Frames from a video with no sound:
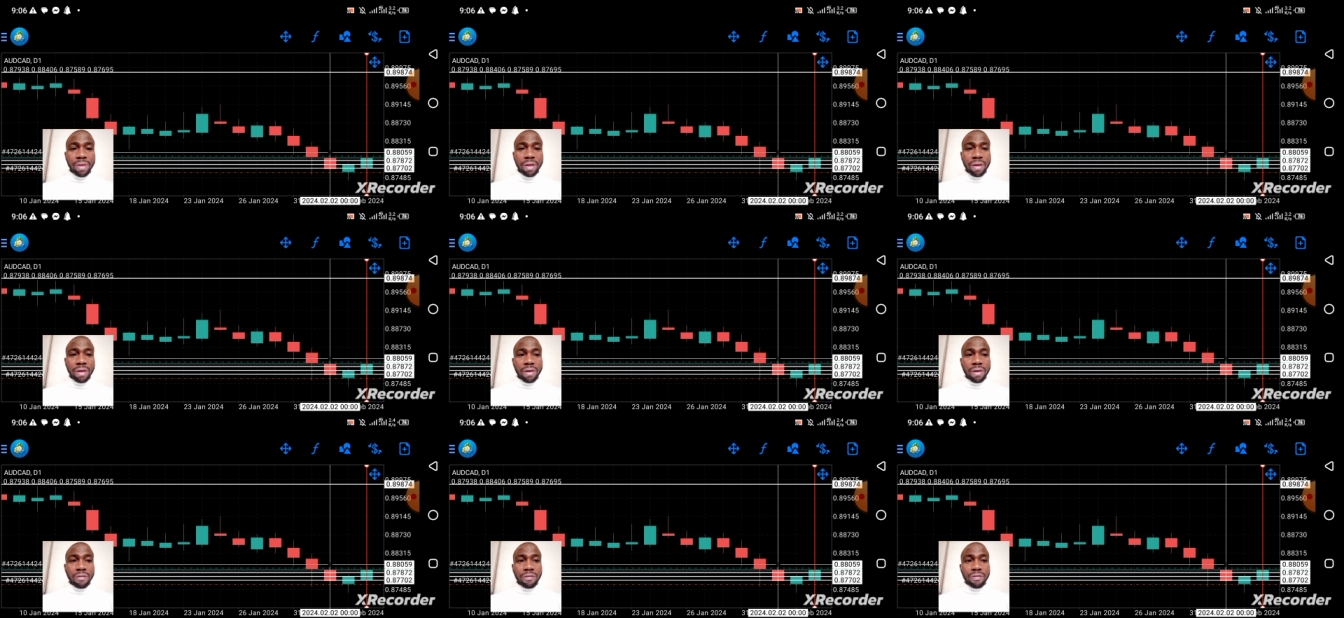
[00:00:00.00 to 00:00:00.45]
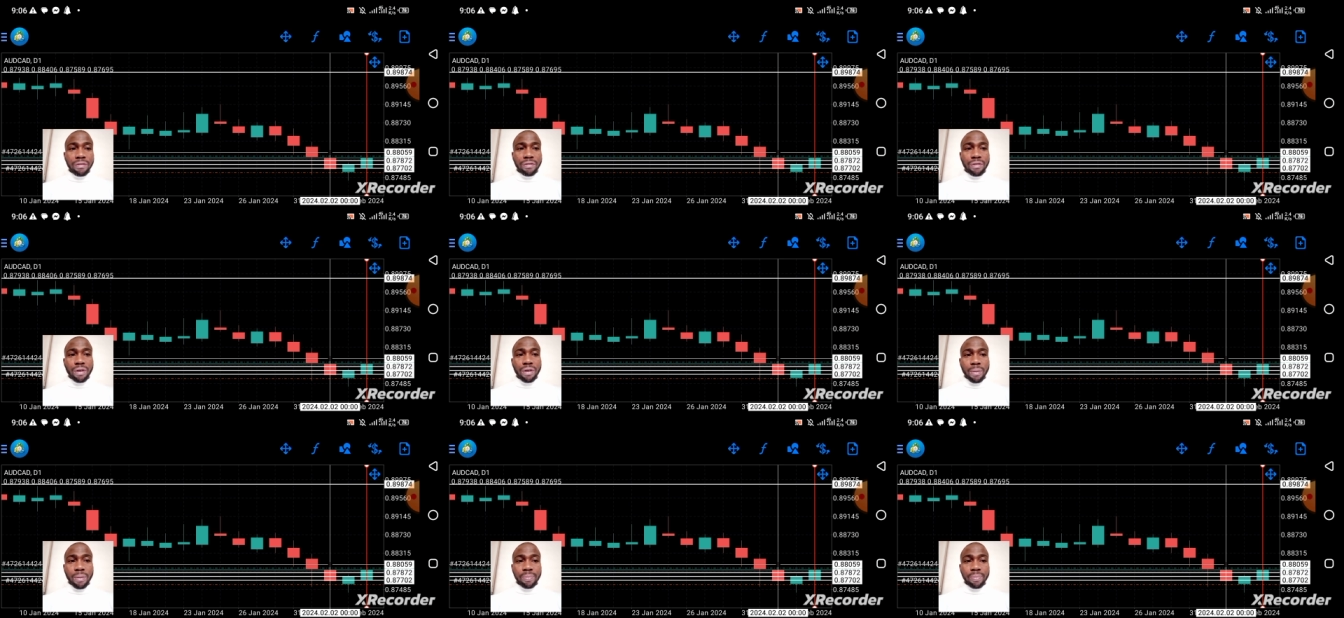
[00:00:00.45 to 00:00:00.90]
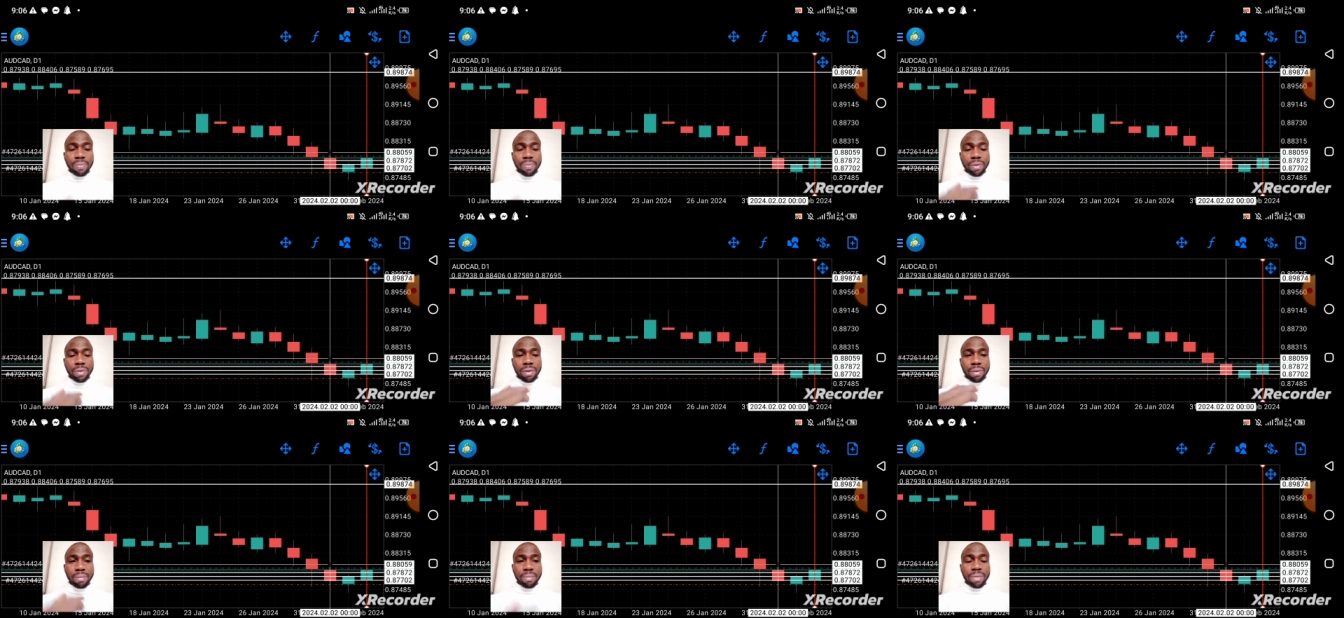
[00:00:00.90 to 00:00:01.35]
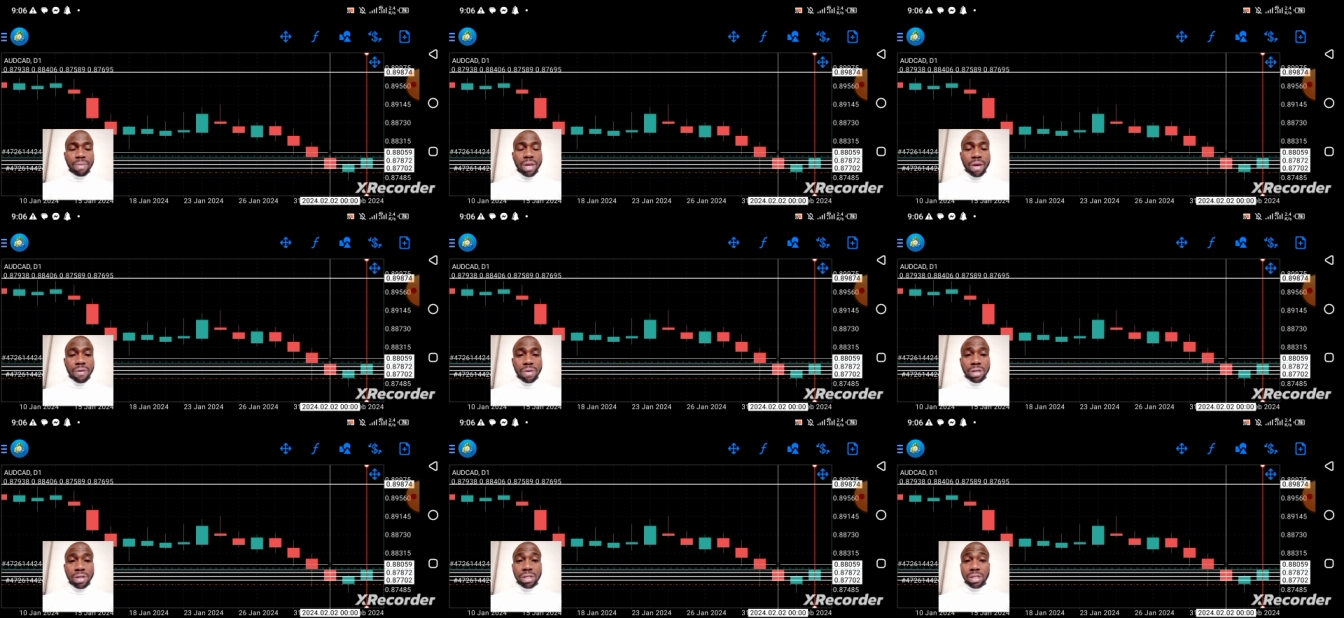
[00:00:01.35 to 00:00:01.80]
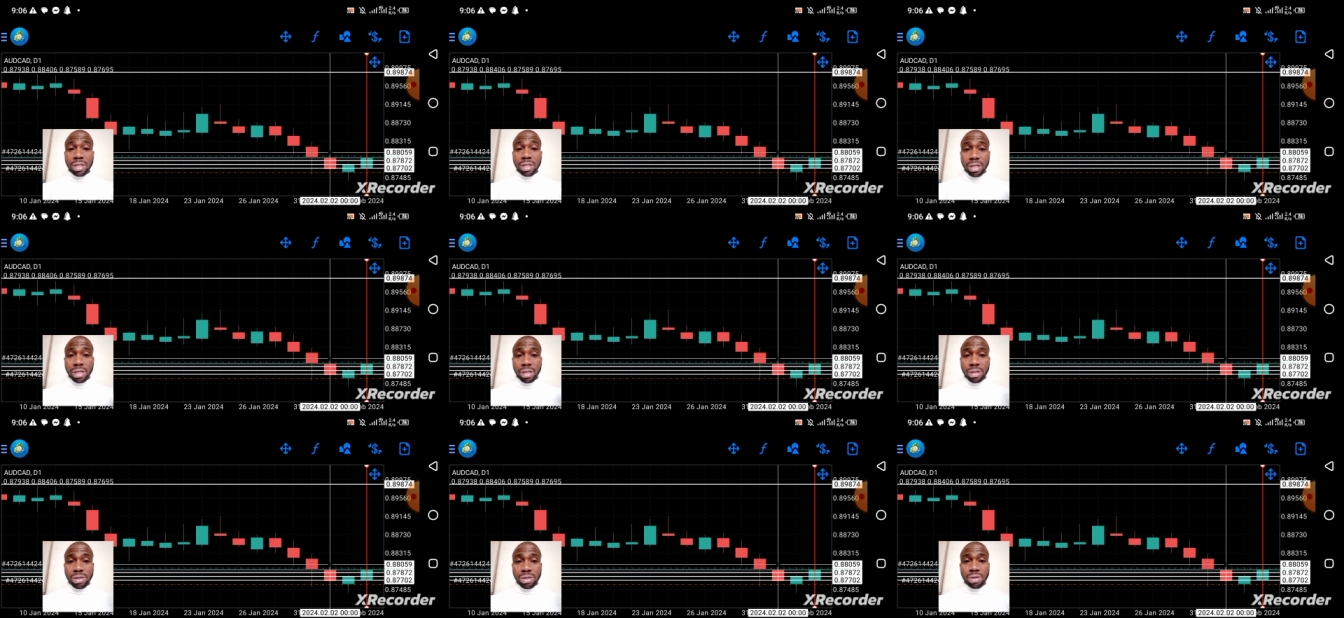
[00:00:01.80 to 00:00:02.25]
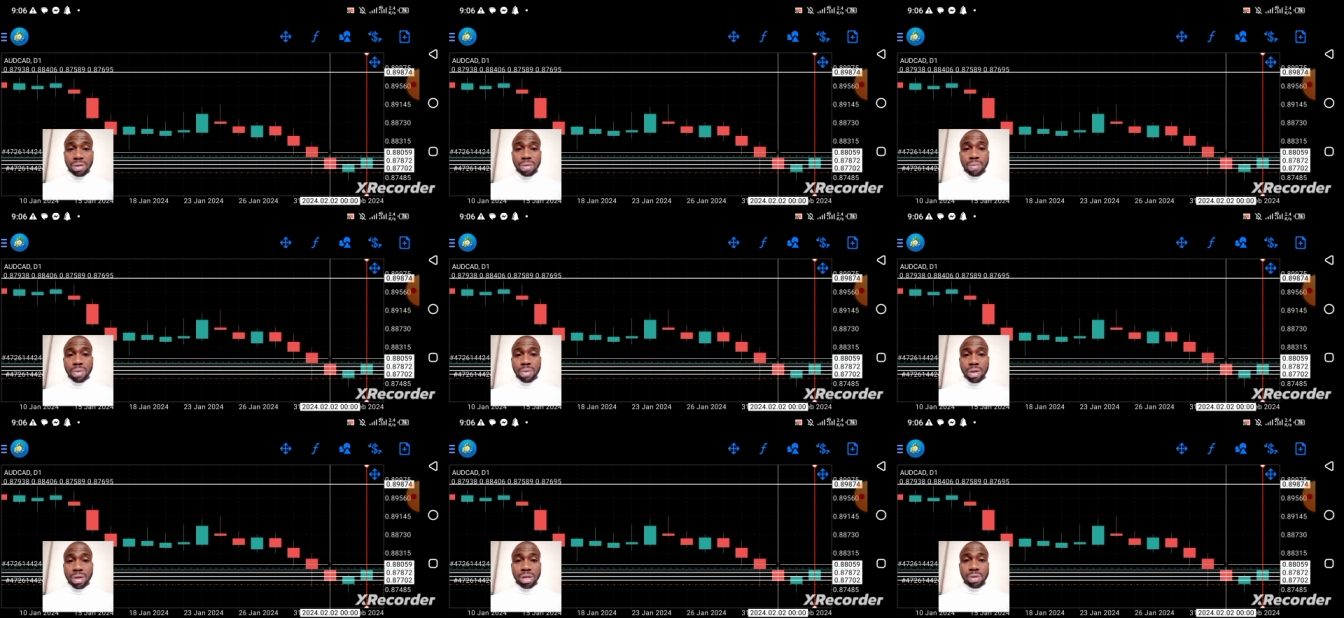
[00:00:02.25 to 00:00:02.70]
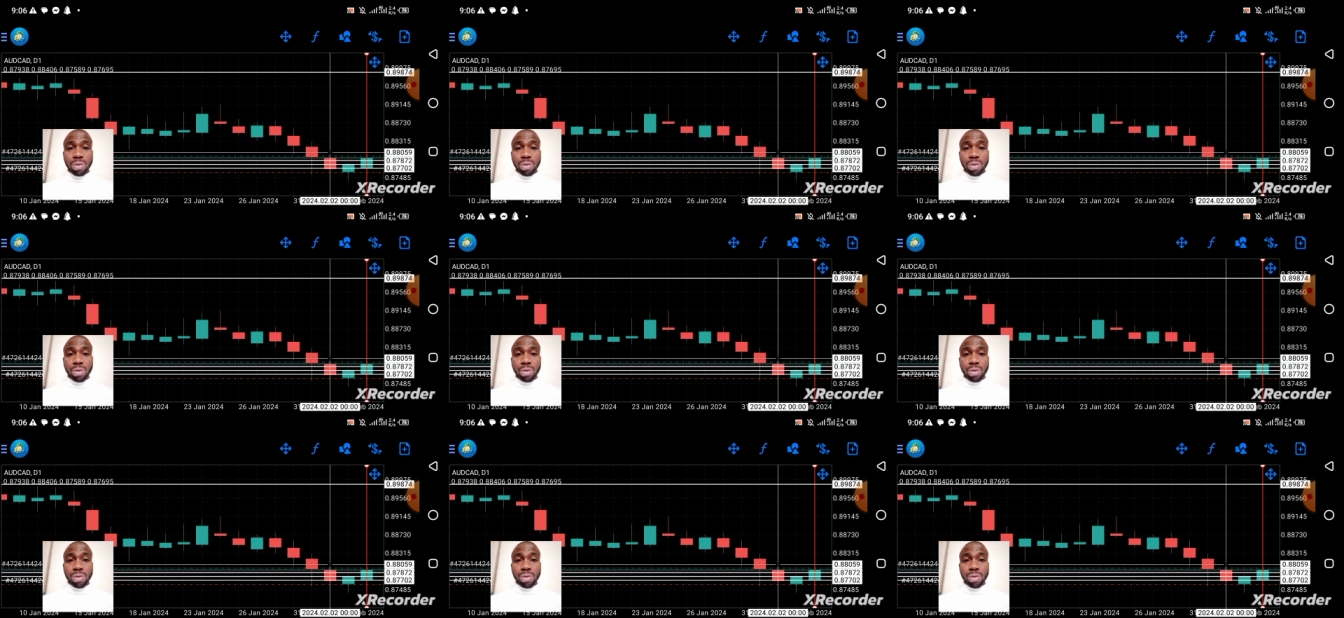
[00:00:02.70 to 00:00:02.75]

from bearish to bullish.